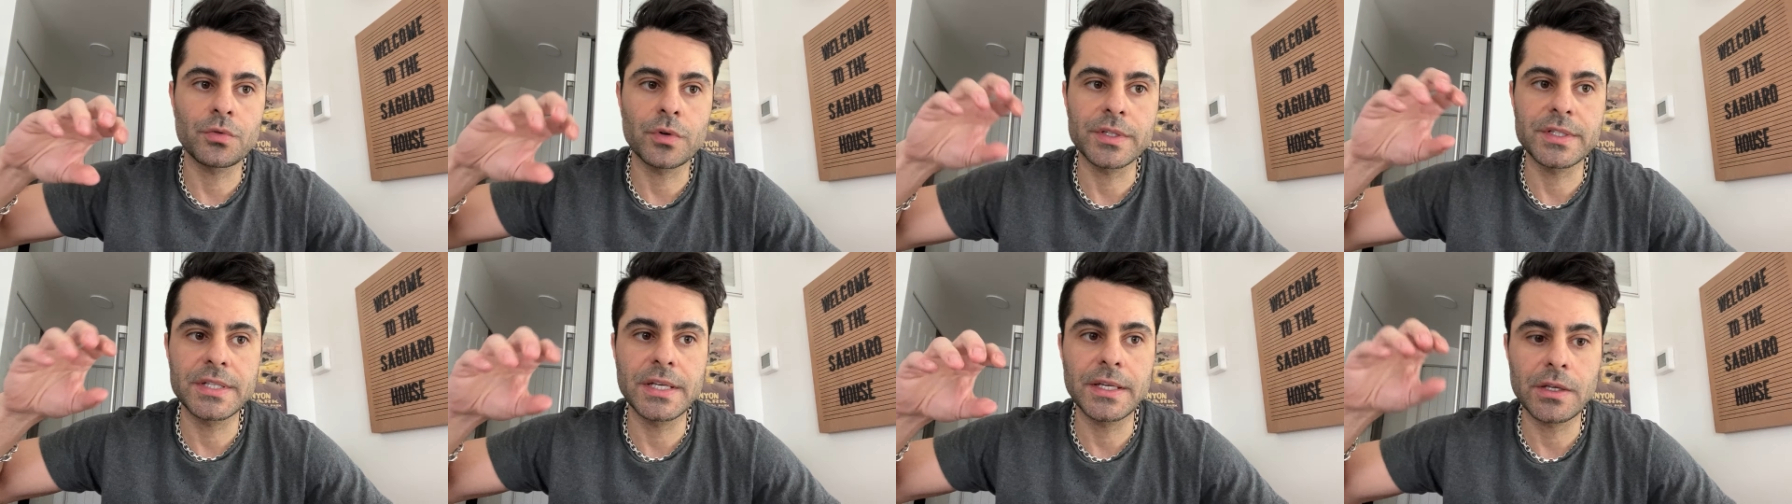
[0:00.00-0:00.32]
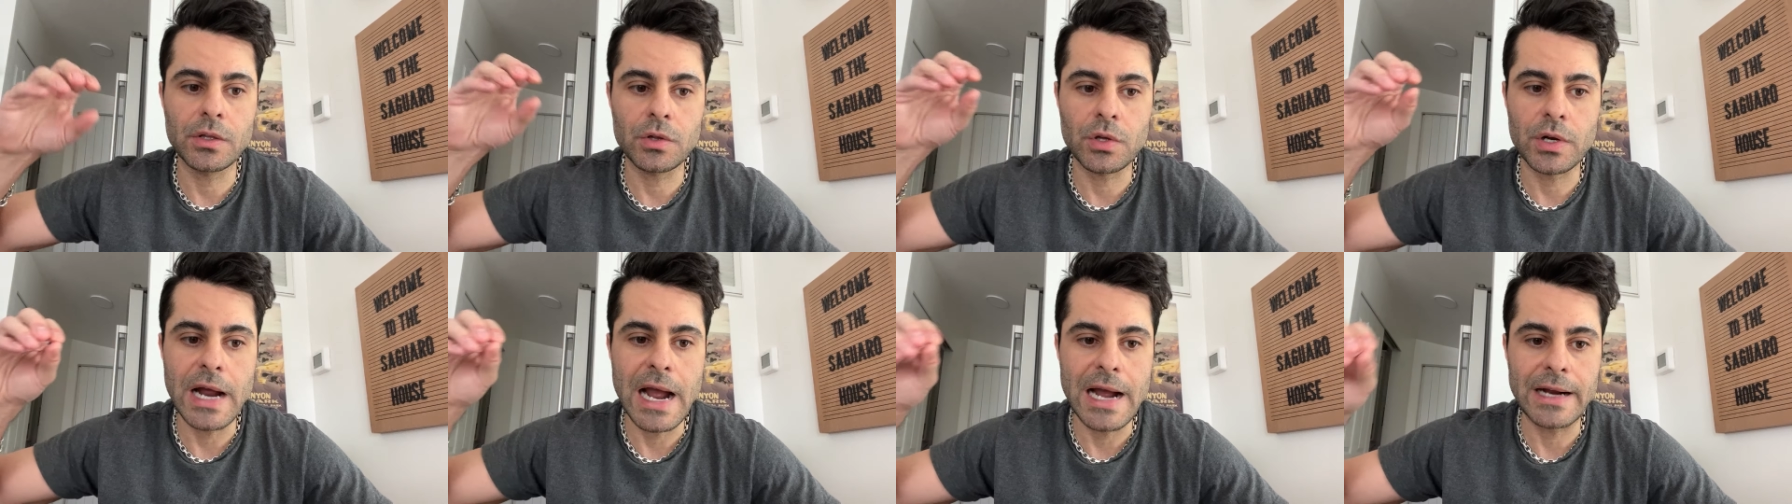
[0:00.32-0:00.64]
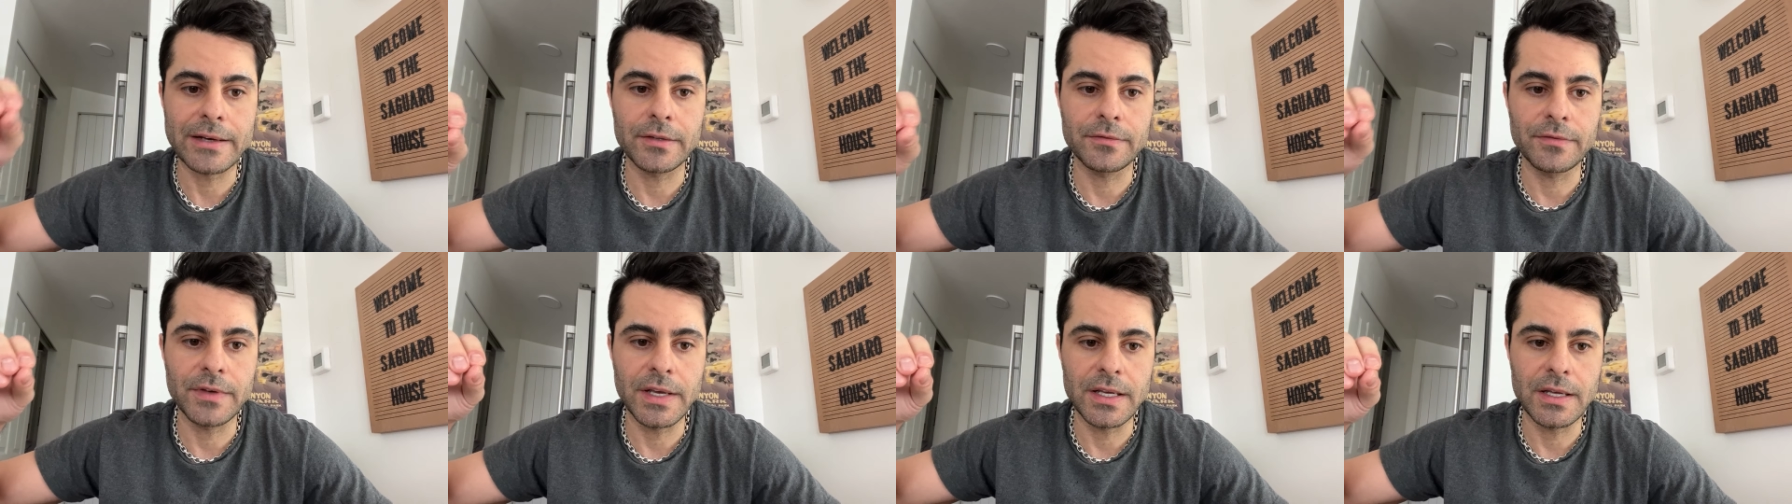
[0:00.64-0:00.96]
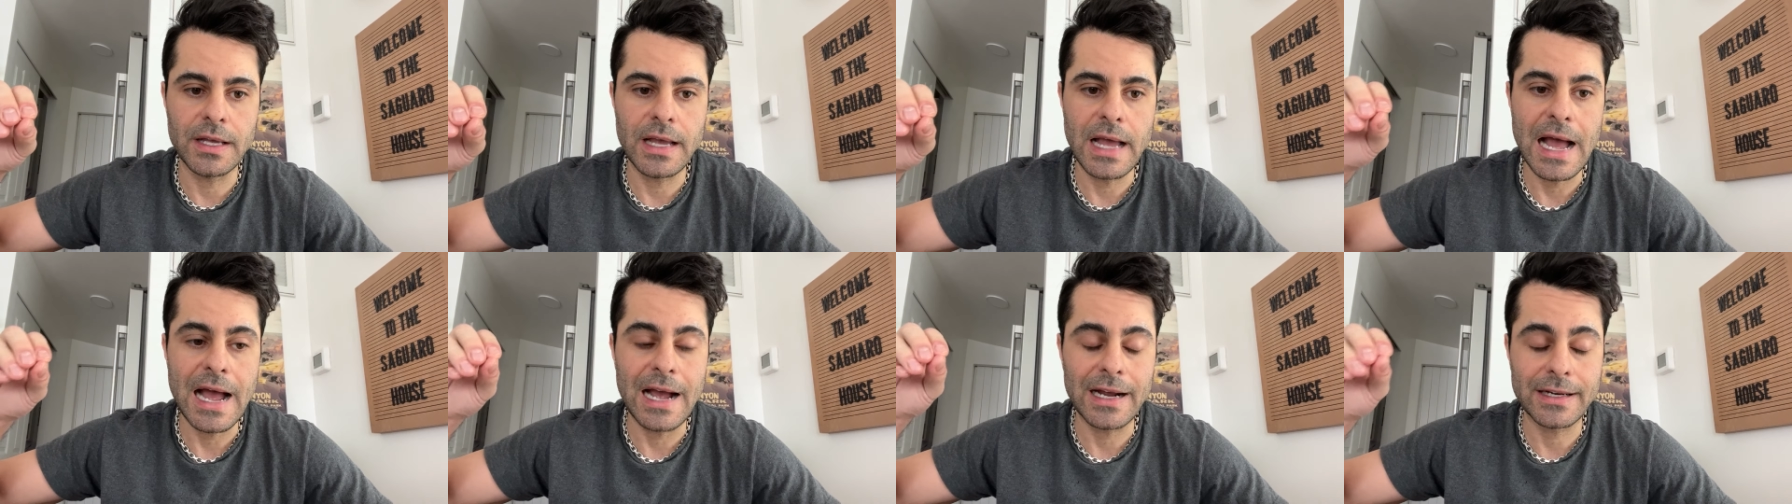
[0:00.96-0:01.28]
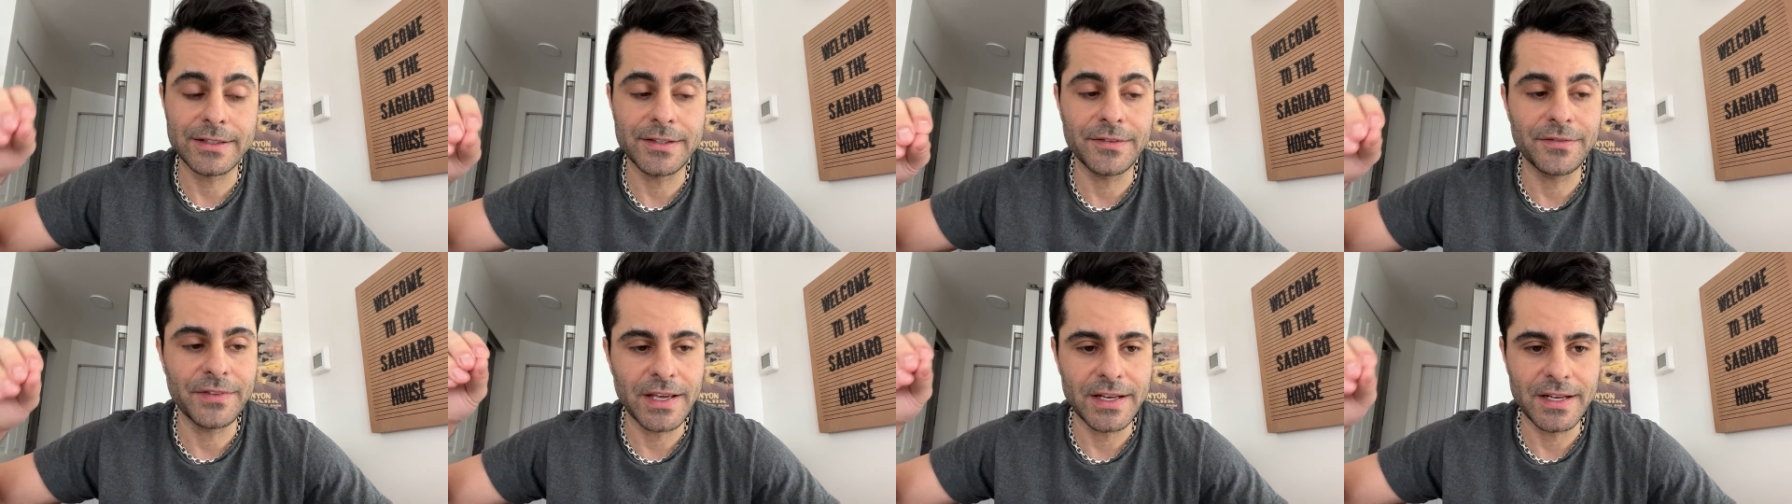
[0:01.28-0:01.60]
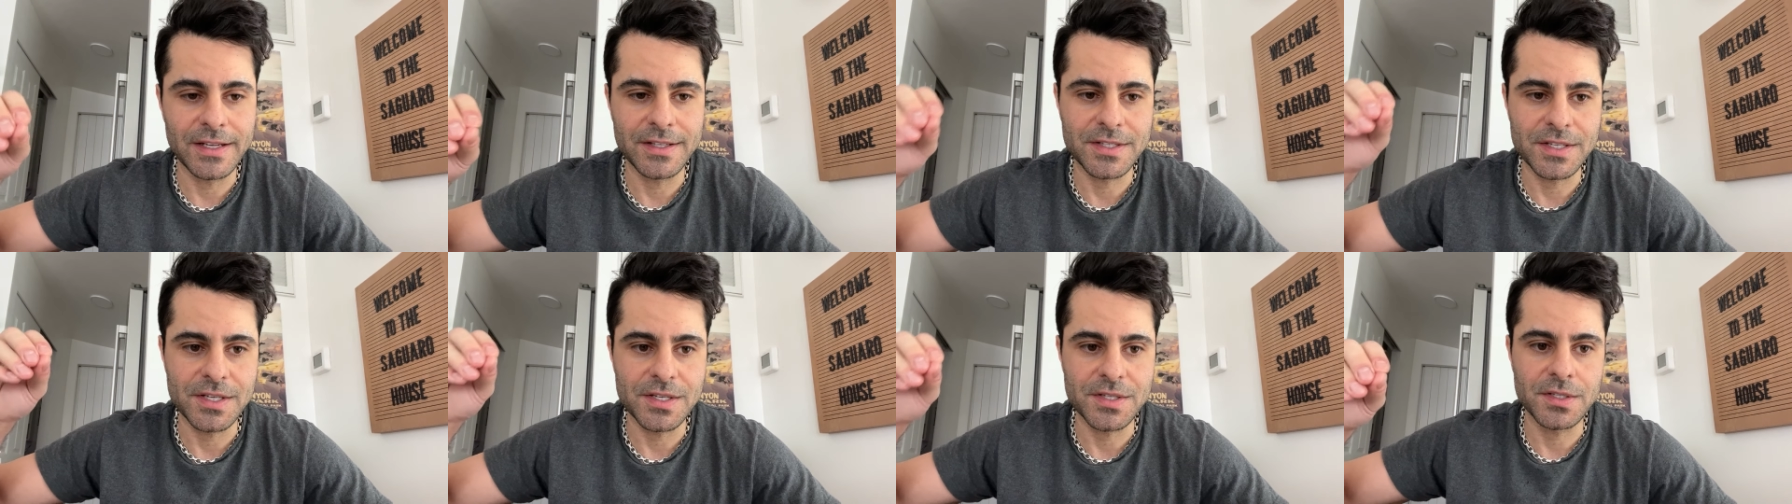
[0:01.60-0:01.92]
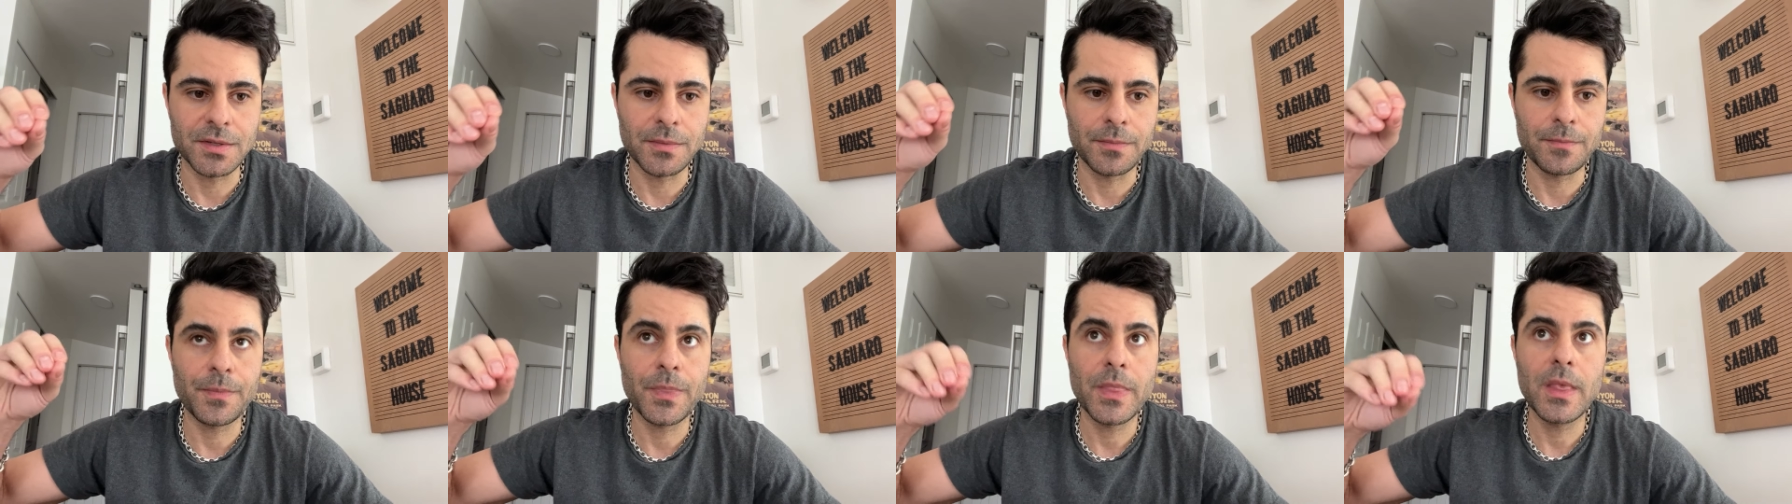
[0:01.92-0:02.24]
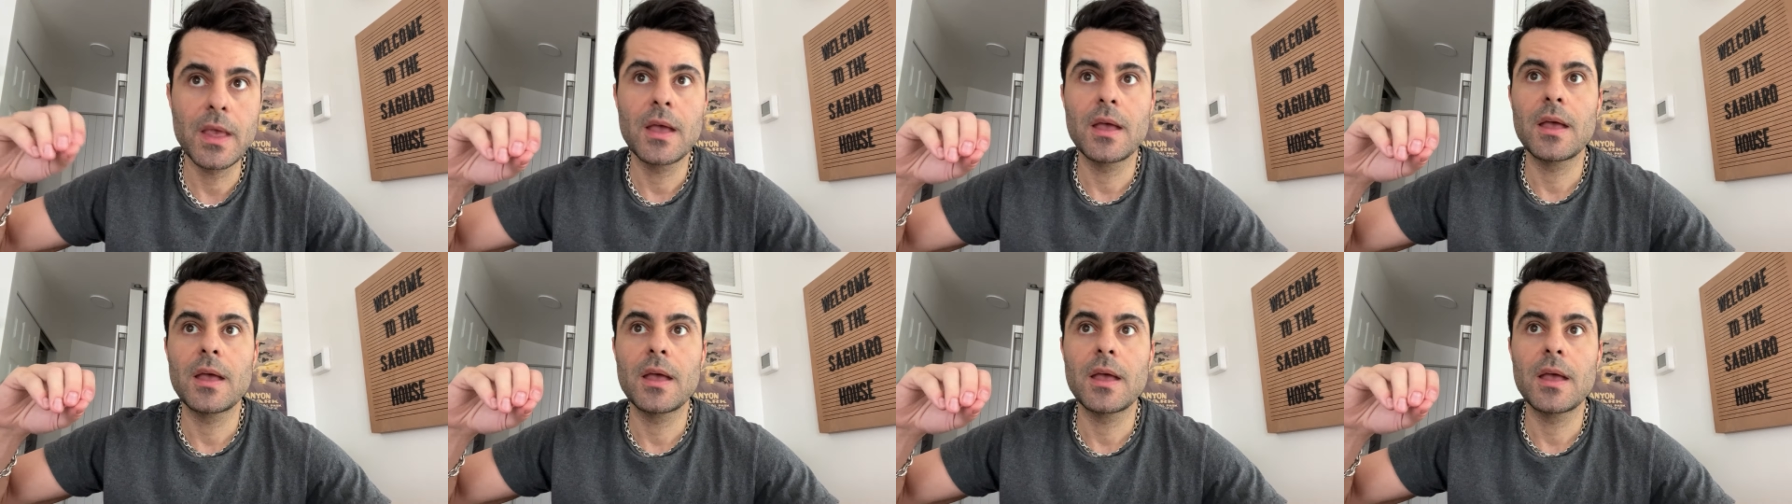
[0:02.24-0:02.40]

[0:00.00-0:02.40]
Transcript: reticular activate activating system